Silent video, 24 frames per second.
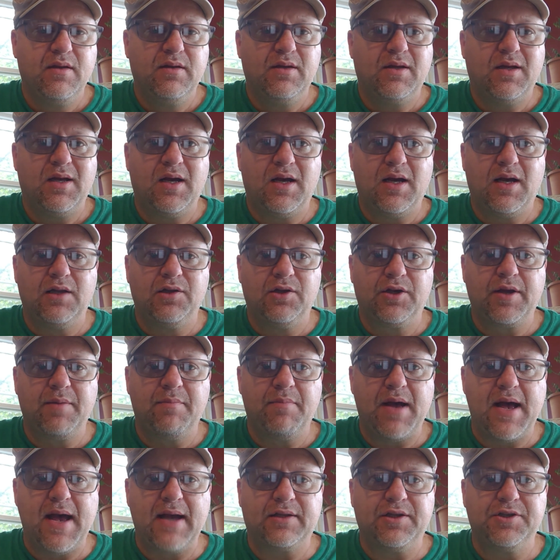Looking
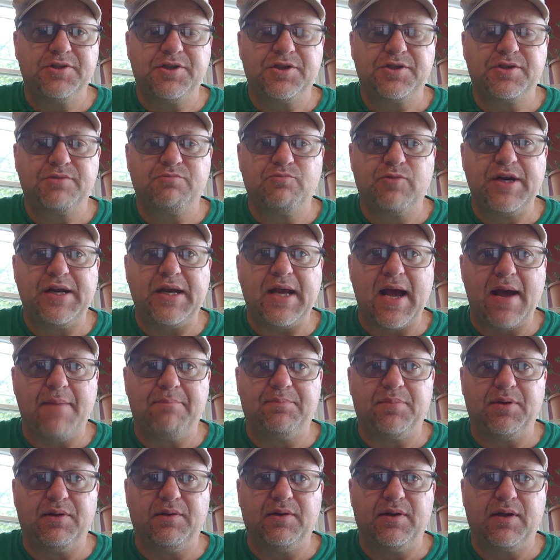back, let's just
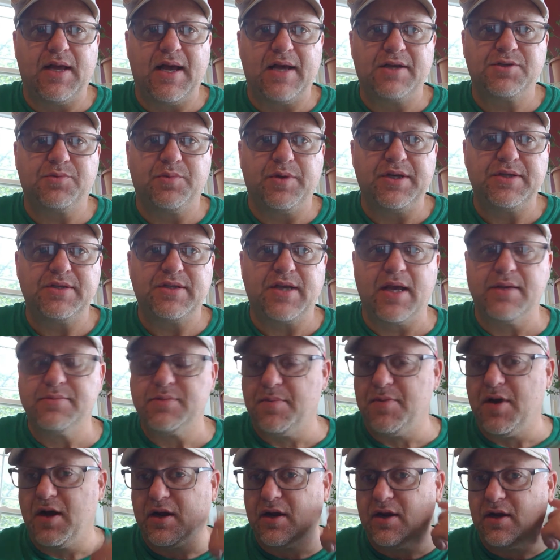recap last week's games. I'm
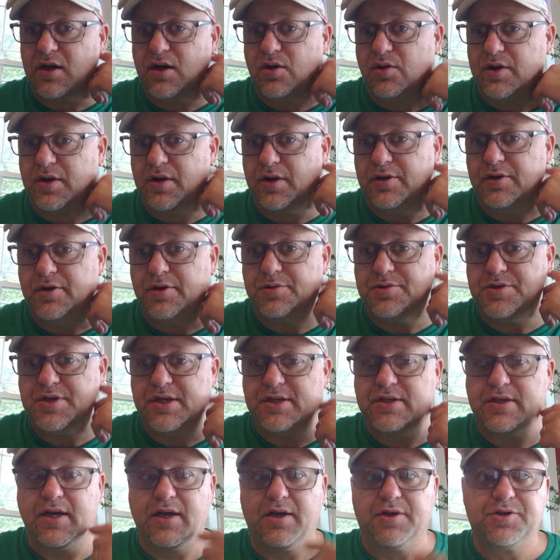not going to go into huge
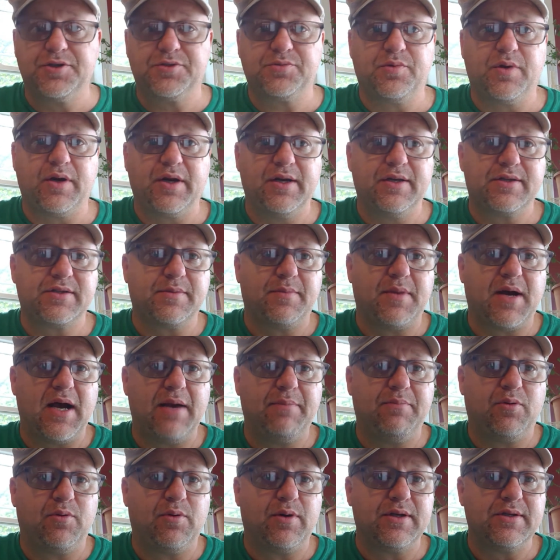detail, just want to hit some high
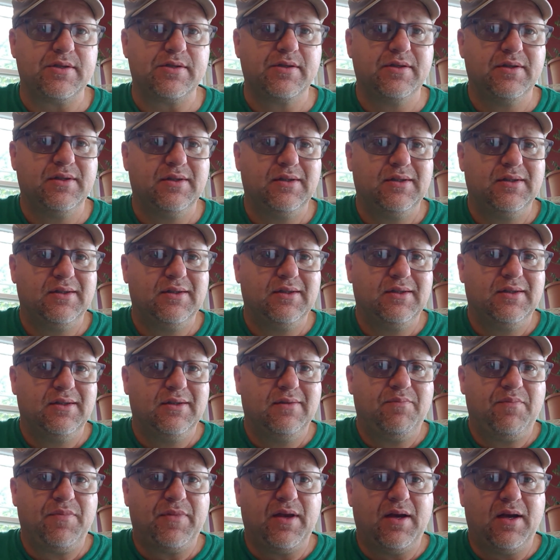points.
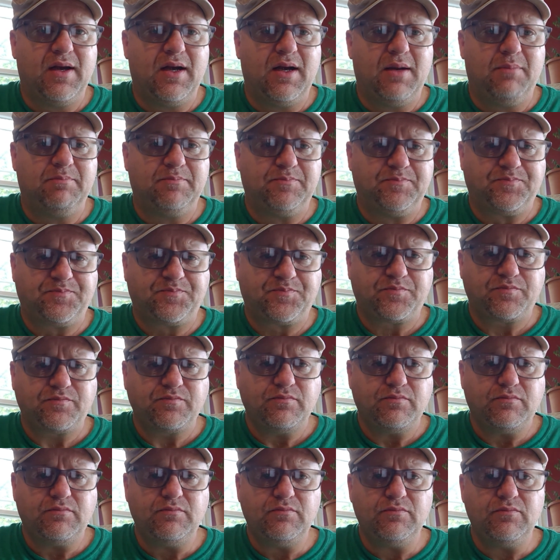Start
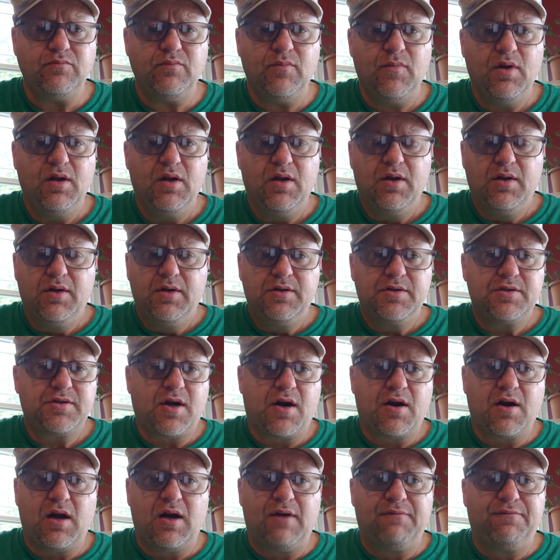
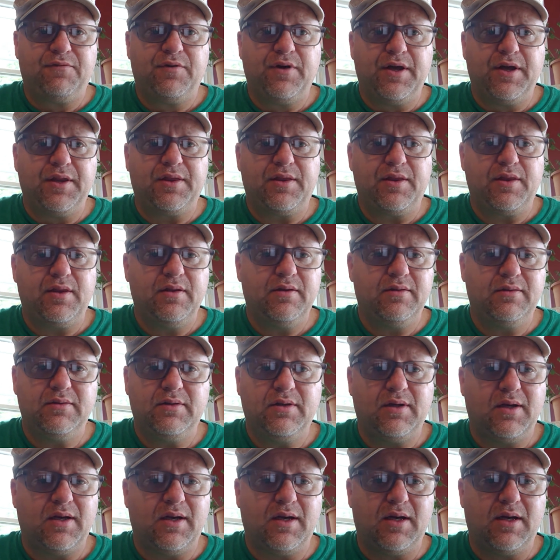off with
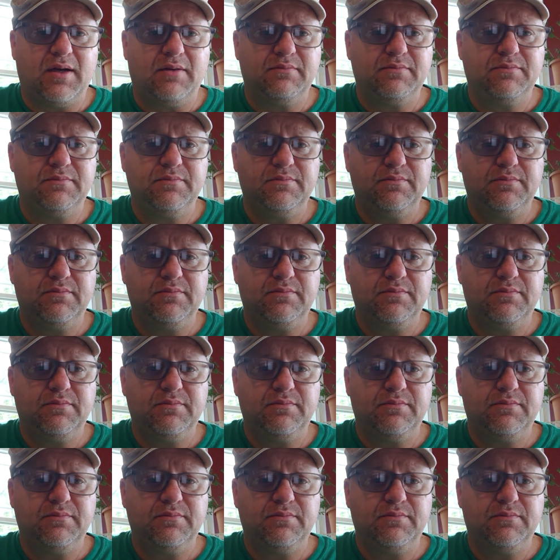Dreadheads,